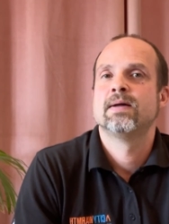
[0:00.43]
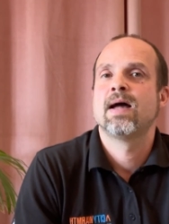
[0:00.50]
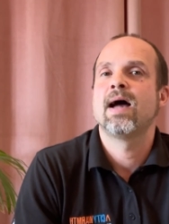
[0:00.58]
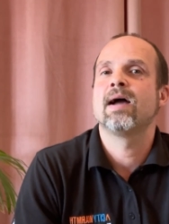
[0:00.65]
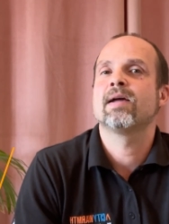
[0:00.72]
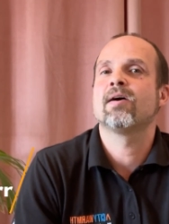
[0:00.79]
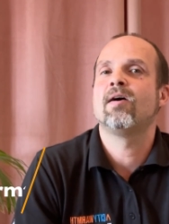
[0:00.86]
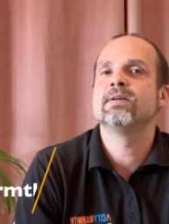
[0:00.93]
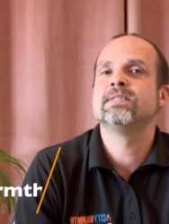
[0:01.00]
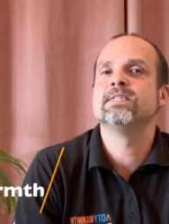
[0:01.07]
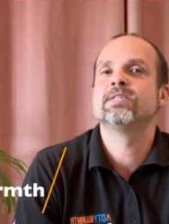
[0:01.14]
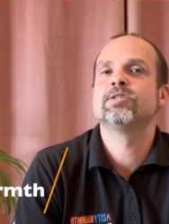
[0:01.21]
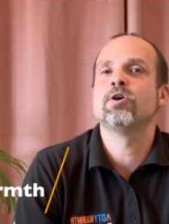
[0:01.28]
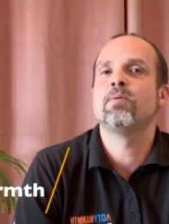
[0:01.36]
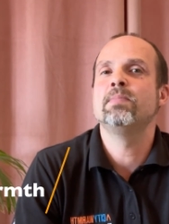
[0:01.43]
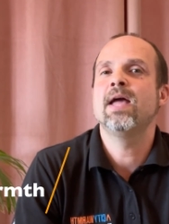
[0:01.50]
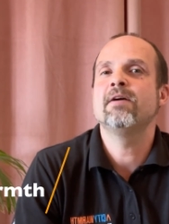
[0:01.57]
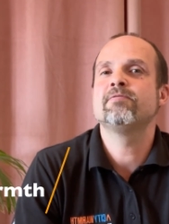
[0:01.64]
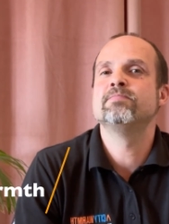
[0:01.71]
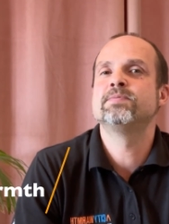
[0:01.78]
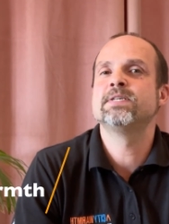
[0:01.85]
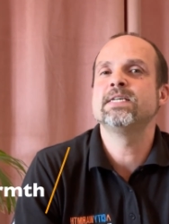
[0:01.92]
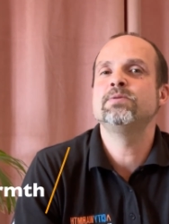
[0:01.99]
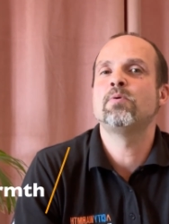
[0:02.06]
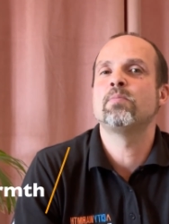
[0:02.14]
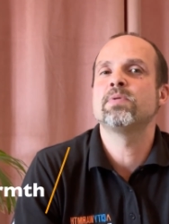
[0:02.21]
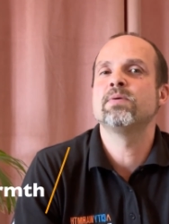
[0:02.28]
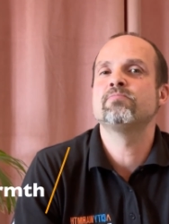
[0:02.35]
Hi guys, it's Dom here from City
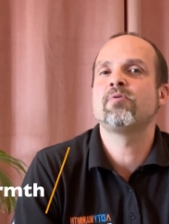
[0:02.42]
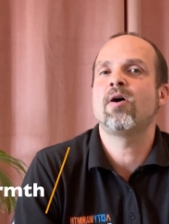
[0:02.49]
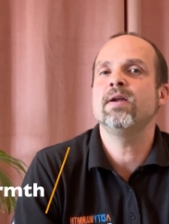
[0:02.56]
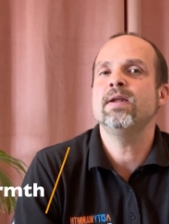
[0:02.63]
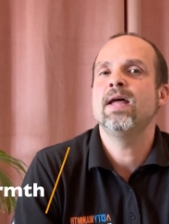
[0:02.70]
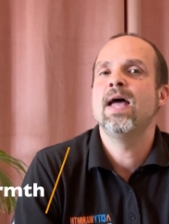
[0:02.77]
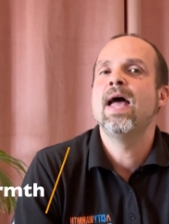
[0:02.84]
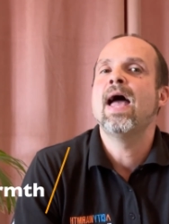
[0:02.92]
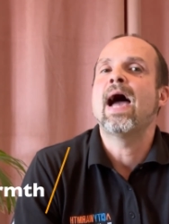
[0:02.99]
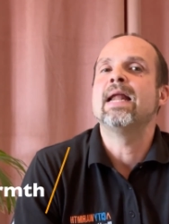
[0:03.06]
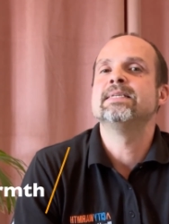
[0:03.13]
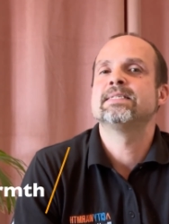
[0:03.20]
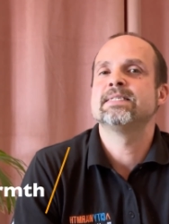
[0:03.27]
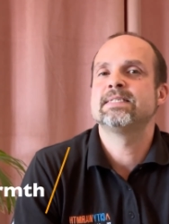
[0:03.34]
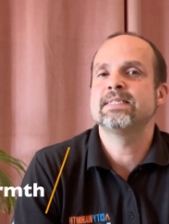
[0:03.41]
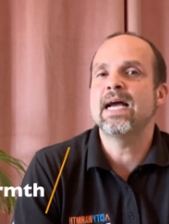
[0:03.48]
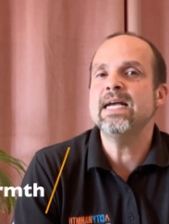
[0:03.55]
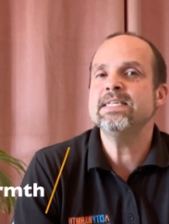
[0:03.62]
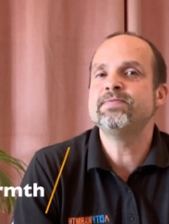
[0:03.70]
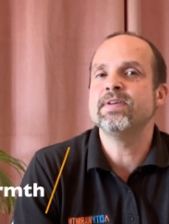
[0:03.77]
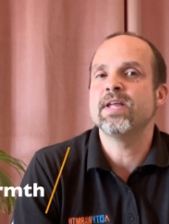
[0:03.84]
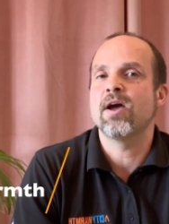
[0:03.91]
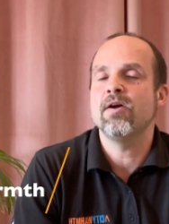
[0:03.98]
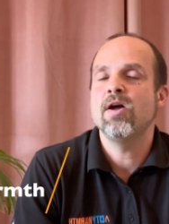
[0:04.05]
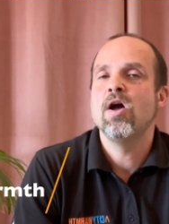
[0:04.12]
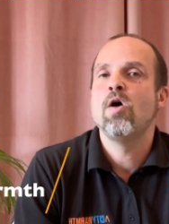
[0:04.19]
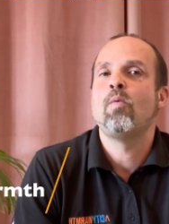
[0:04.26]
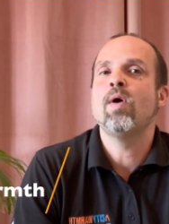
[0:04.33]
Warmth in Brighton, and in today's
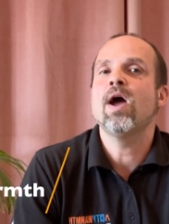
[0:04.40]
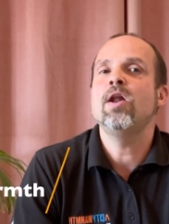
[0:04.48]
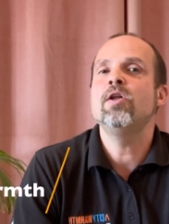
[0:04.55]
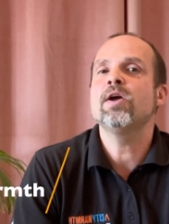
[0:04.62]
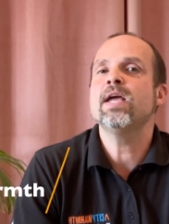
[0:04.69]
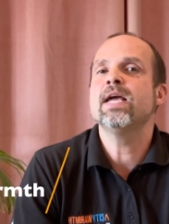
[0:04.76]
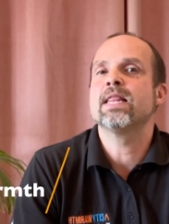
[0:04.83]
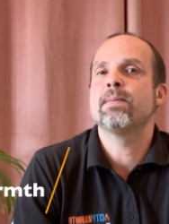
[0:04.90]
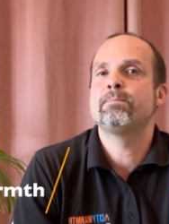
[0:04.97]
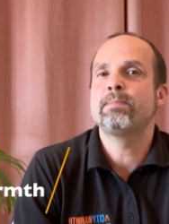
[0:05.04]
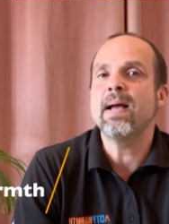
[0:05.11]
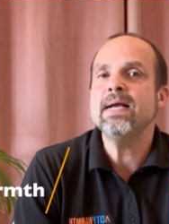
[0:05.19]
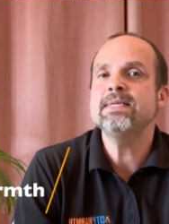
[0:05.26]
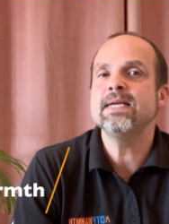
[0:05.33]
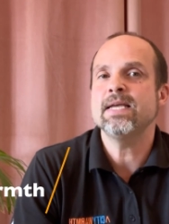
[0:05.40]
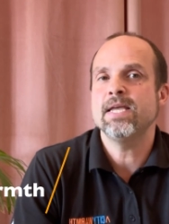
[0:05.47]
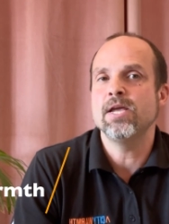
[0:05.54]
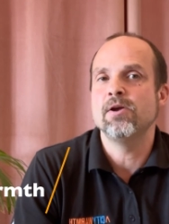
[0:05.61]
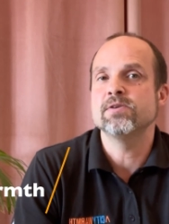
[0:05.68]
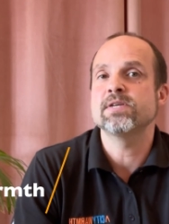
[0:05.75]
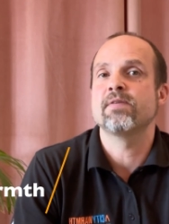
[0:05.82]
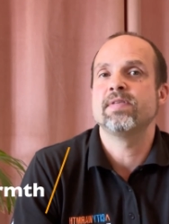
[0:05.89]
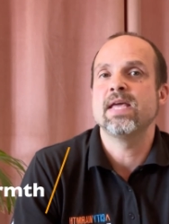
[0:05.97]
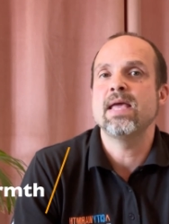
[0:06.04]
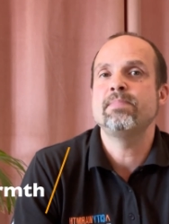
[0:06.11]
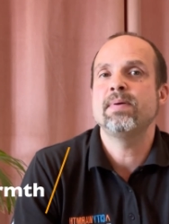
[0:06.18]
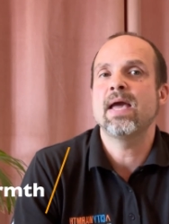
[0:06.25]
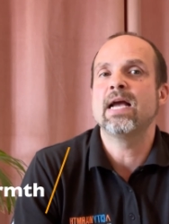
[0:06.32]
video we are looking at the basic use of
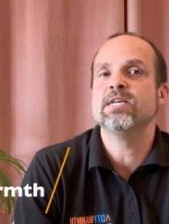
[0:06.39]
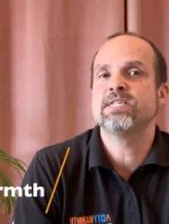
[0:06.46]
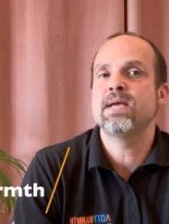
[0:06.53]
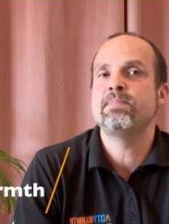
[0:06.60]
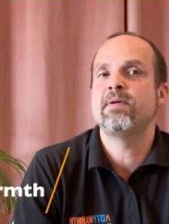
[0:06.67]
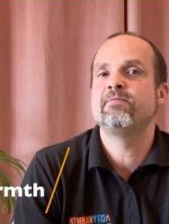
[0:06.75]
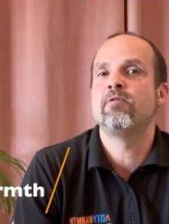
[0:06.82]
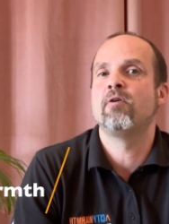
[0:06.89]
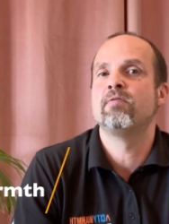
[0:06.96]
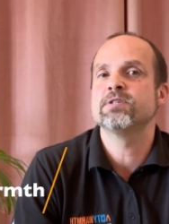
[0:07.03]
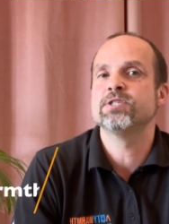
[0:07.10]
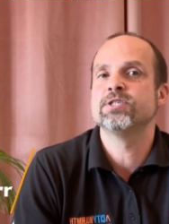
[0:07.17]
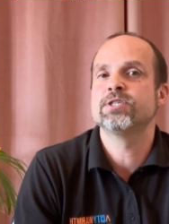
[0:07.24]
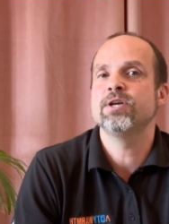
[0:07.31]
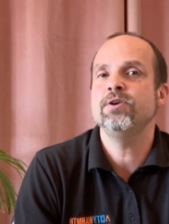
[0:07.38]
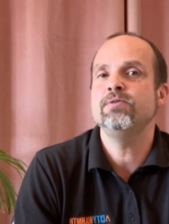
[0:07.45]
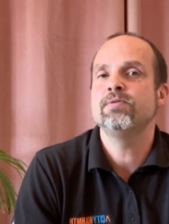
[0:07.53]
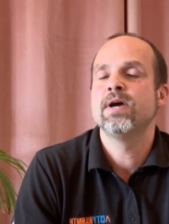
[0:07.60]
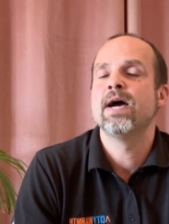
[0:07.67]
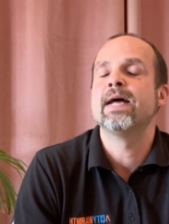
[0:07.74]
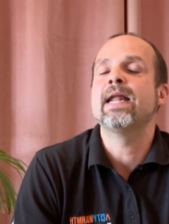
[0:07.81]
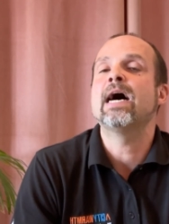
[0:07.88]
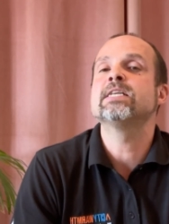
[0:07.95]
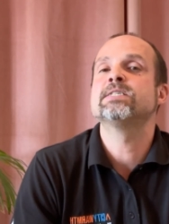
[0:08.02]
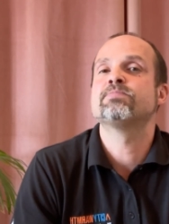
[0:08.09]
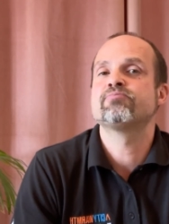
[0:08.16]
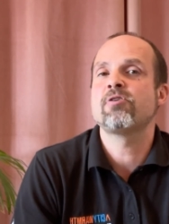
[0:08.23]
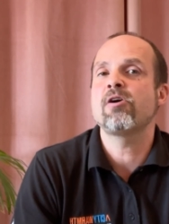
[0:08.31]
the EPH CP4 version 2 and how
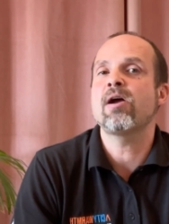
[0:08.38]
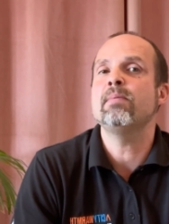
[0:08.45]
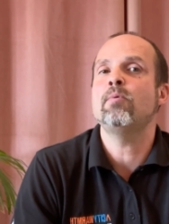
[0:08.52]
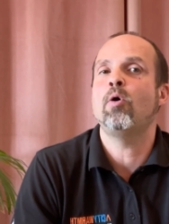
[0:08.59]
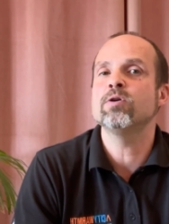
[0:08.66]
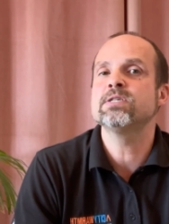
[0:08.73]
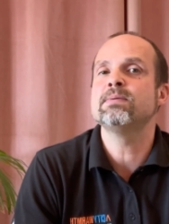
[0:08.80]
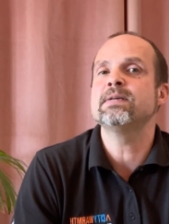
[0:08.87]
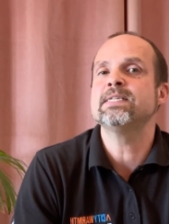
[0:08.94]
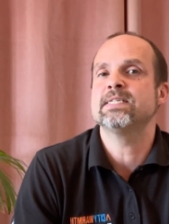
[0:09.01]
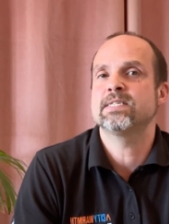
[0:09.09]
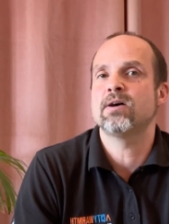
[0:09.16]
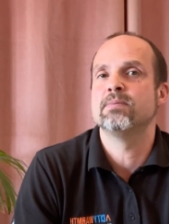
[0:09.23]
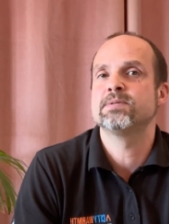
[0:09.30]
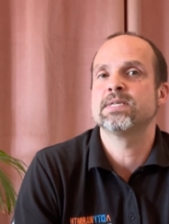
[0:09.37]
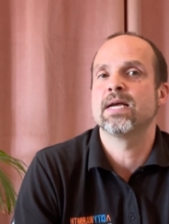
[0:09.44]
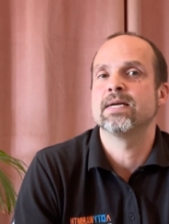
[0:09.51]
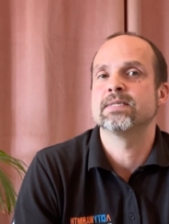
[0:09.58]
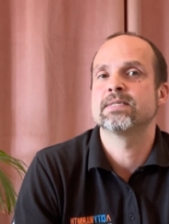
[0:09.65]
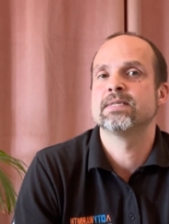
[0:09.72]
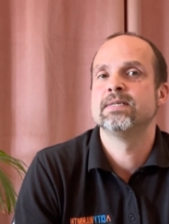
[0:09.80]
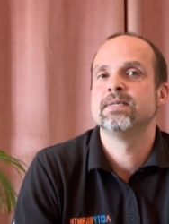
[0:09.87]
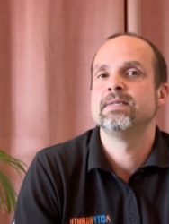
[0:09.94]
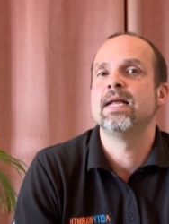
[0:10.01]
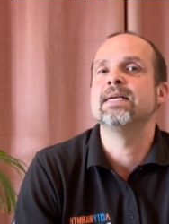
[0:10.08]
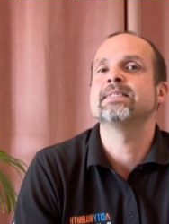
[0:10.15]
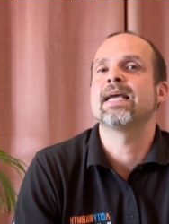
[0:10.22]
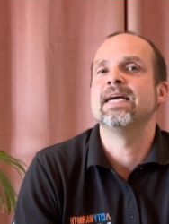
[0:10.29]
to program automatic time settings.
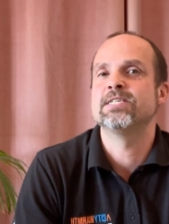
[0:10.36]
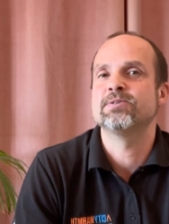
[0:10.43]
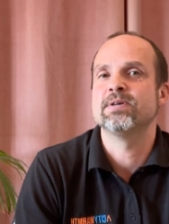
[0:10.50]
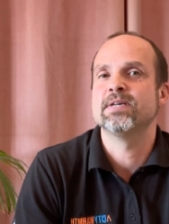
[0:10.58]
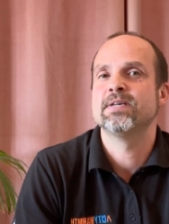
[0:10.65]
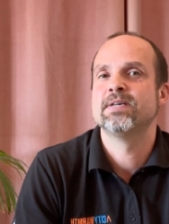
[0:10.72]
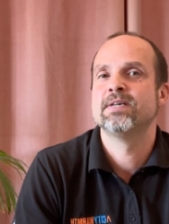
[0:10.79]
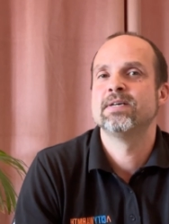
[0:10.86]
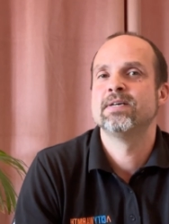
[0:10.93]
Let's get into it.